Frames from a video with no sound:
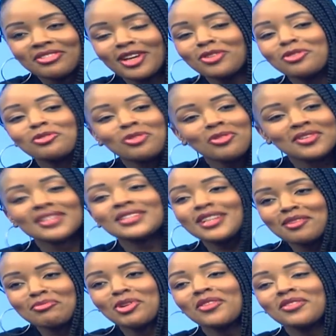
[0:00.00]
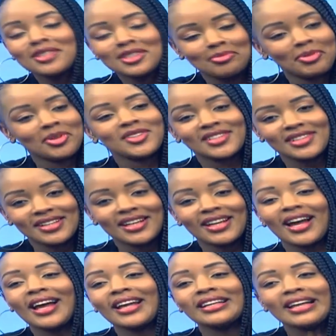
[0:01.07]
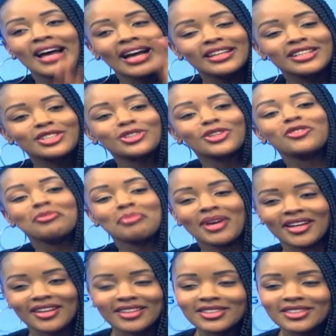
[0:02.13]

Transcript: I don't know this. I am not this person. I deserve better.